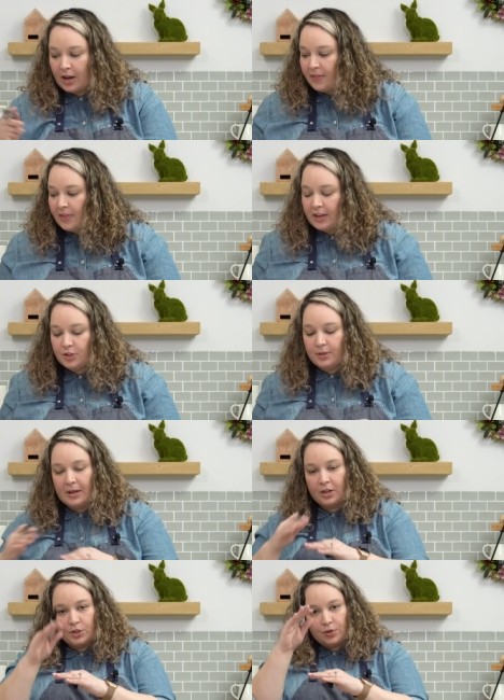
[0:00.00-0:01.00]
And then to
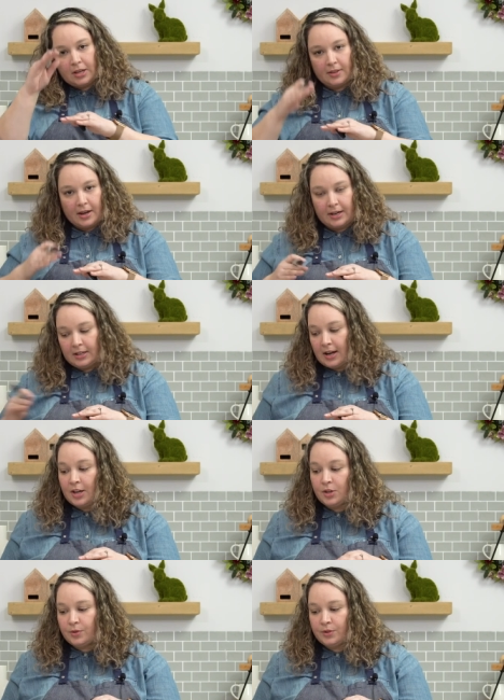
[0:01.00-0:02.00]
make a straight line, I
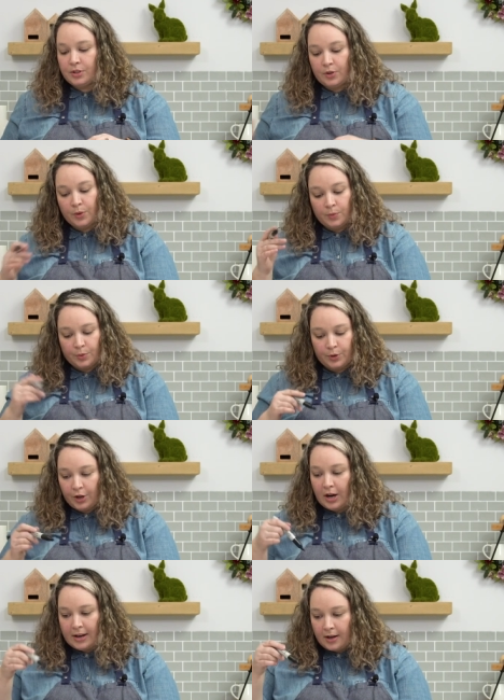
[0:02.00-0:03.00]
used the ruler
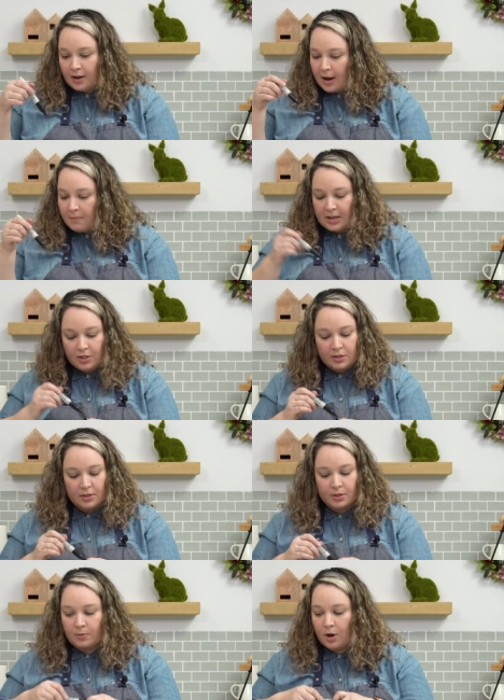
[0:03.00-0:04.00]
and I made just
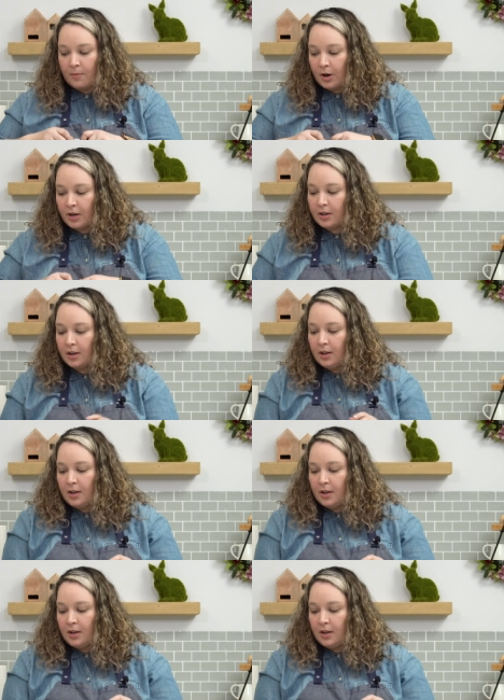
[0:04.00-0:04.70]
a small mark